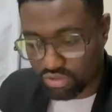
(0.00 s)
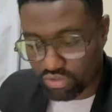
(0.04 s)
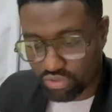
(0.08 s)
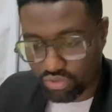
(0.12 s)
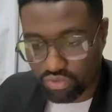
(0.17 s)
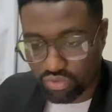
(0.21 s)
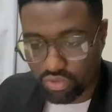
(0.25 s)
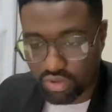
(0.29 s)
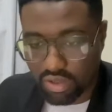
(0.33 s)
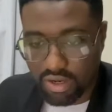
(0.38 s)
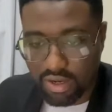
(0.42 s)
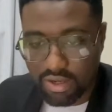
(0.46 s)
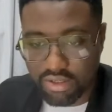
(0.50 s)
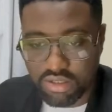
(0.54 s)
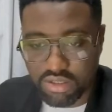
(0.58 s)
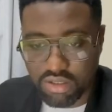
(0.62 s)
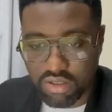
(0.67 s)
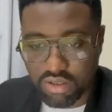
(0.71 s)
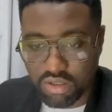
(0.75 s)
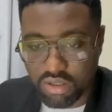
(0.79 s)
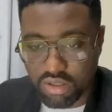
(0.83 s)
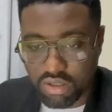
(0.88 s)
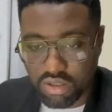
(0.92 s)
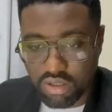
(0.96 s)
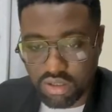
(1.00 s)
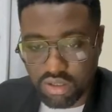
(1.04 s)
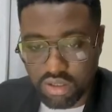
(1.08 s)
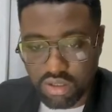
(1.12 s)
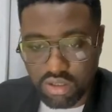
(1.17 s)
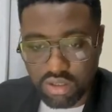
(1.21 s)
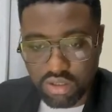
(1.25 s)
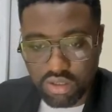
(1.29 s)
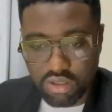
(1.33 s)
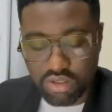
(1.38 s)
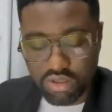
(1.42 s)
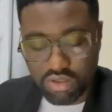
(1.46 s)
you guys.
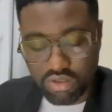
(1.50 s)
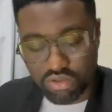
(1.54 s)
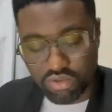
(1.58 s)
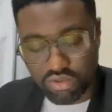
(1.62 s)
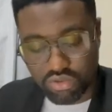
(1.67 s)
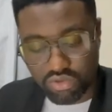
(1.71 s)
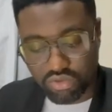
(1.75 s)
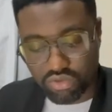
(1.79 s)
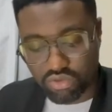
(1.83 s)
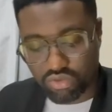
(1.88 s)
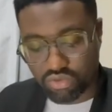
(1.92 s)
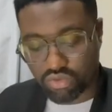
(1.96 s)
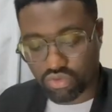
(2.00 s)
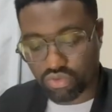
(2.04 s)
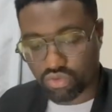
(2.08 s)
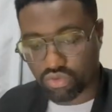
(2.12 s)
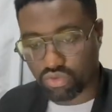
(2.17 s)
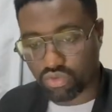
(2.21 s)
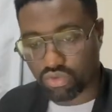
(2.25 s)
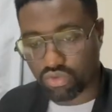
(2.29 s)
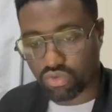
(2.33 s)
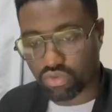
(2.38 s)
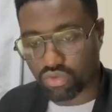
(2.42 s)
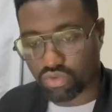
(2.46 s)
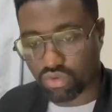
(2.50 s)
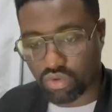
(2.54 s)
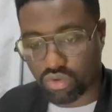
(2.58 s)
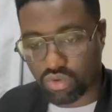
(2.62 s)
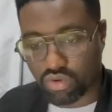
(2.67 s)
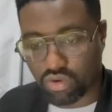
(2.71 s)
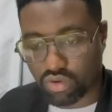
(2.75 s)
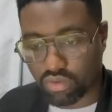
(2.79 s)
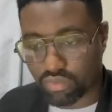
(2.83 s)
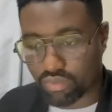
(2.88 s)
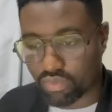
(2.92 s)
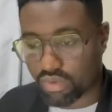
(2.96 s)
So you
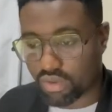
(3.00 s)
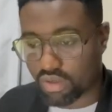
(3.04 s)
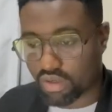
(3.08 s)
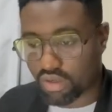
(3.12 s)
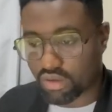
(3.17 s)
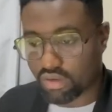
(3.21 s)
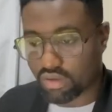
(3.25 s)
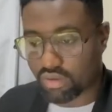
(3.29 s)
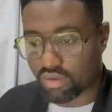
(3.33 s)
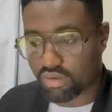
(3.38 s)
copy and